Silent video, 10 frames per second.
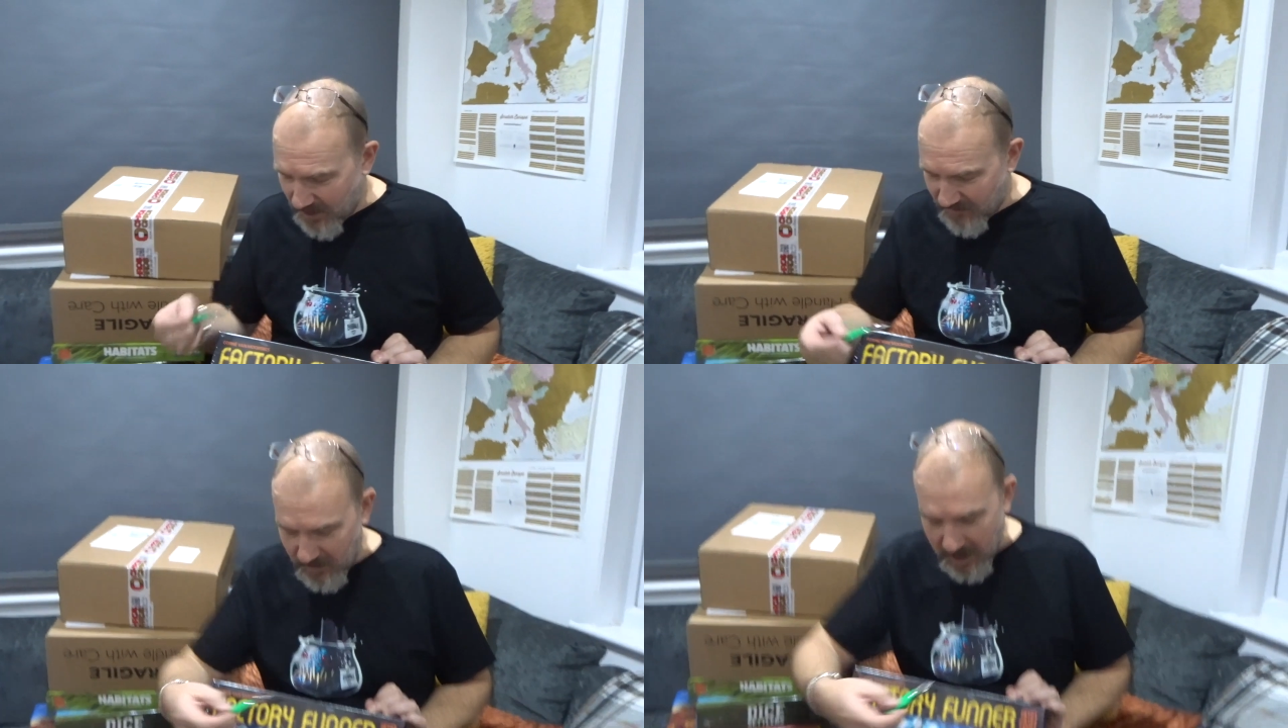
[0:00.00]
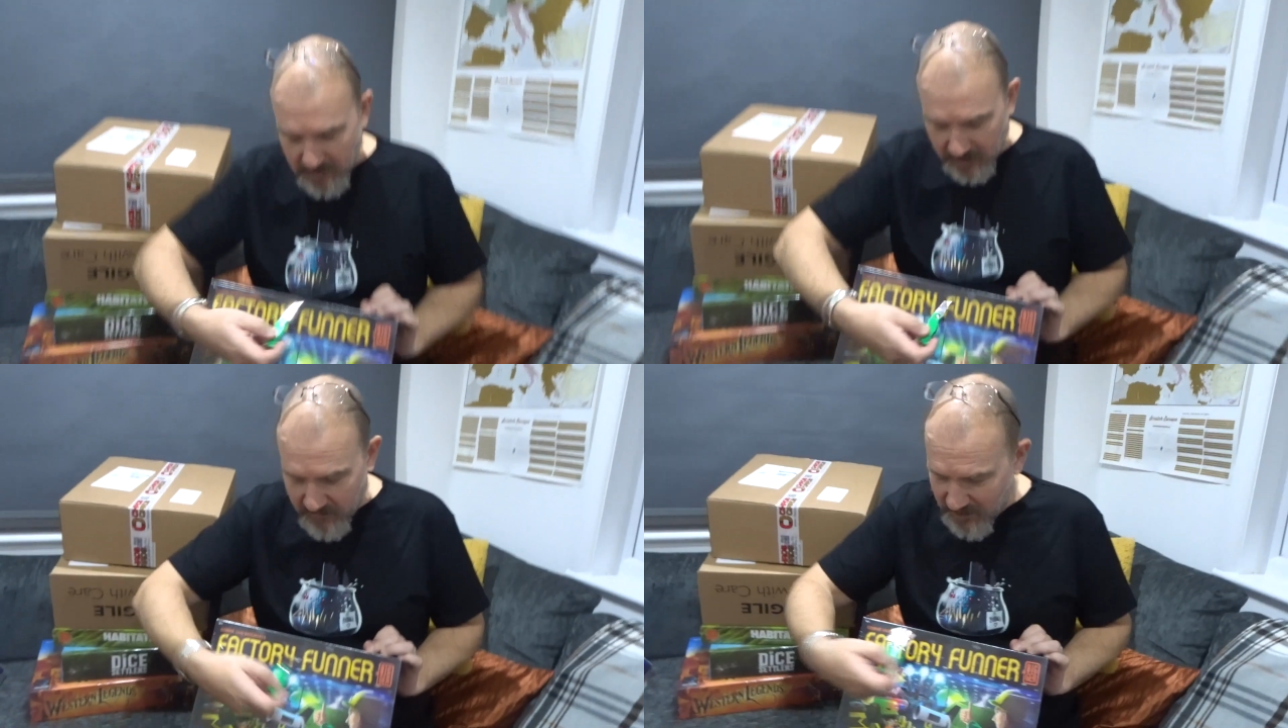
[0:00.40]

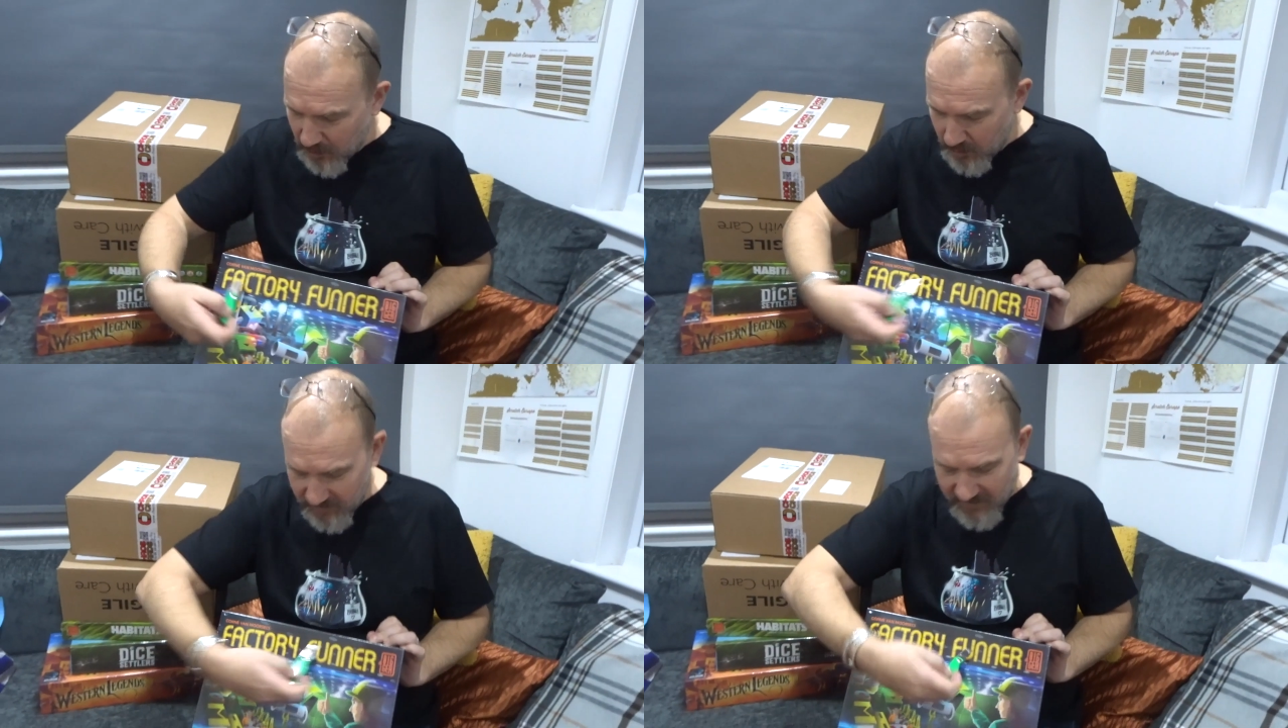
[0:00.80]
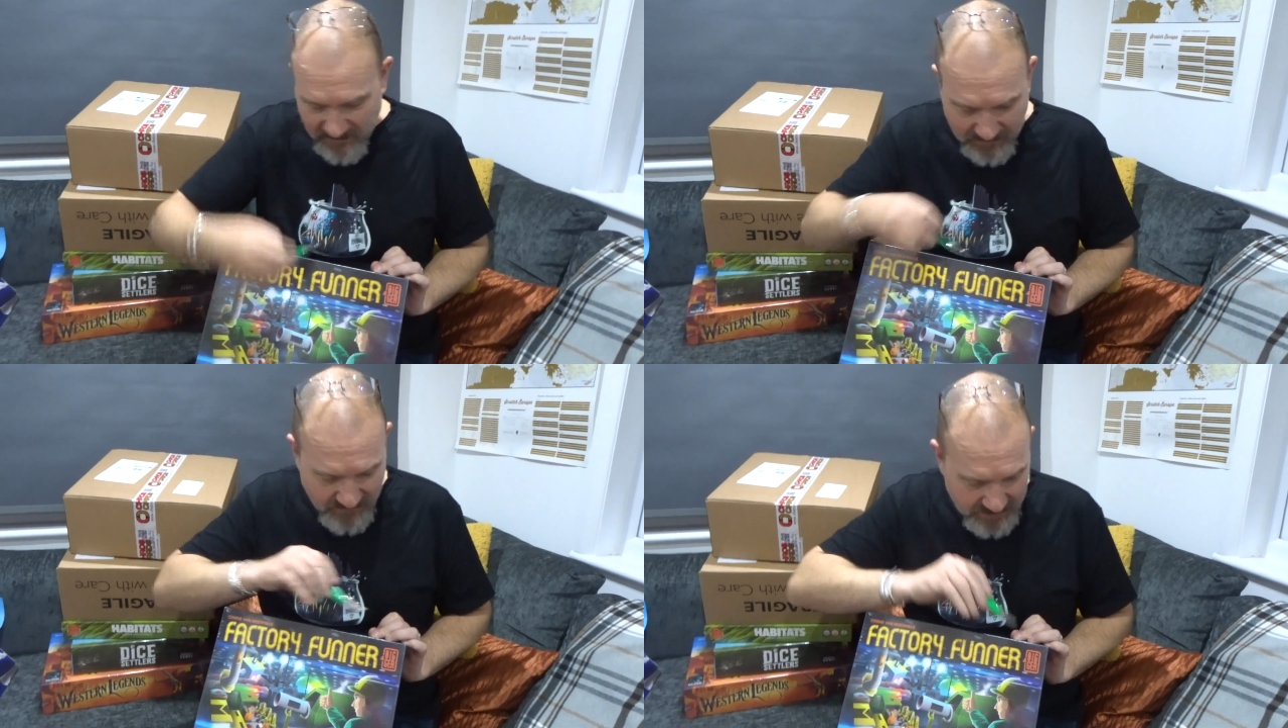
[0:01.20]
So the original was
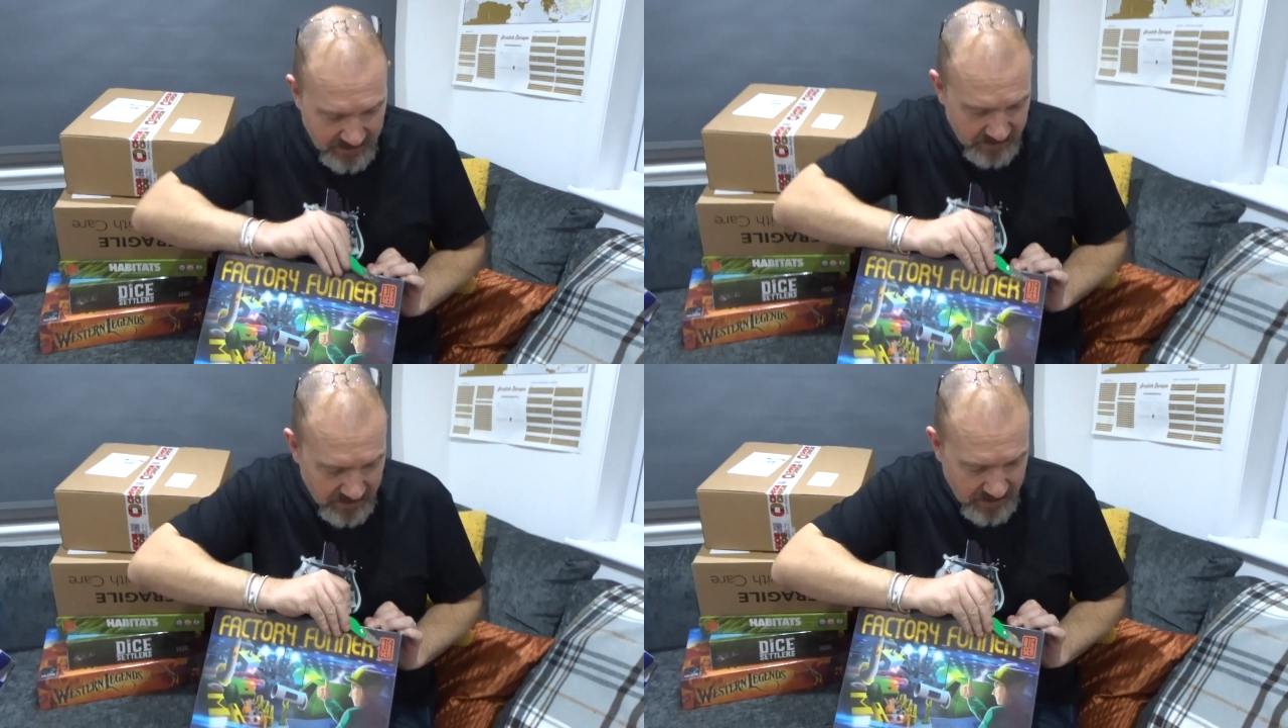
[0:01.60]
Factory Funner,